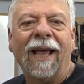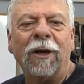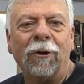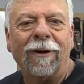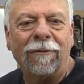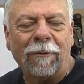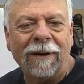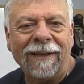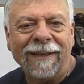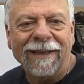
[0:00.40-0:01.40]
Hello
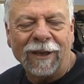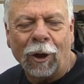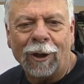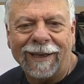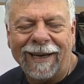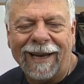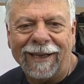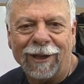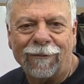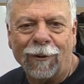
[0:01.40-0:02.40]
everyone, Colin Knecht
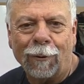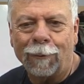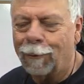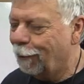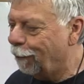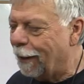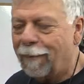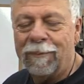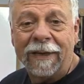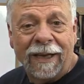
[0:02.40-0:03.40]
here for Woodwork
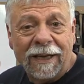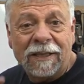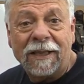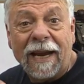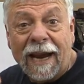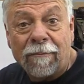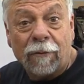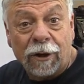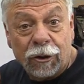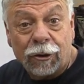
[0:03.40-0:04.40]
Web. Today I'm
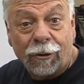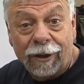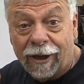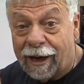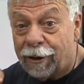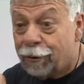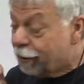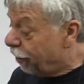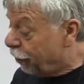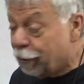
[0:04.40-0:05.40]
going to show you how you
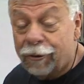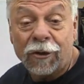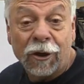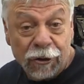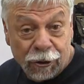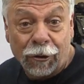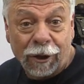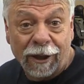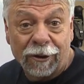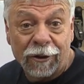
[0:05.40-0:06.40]
can use
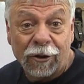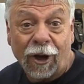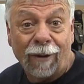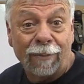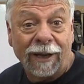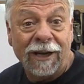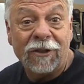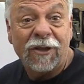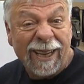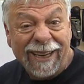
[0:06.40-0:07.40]
circular saw
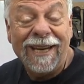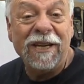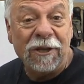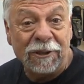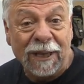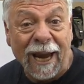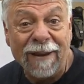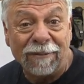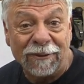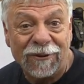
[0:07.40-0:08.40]
blades in your
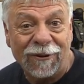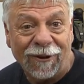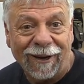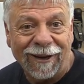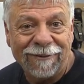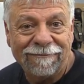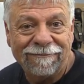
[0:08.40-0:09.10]
table saw.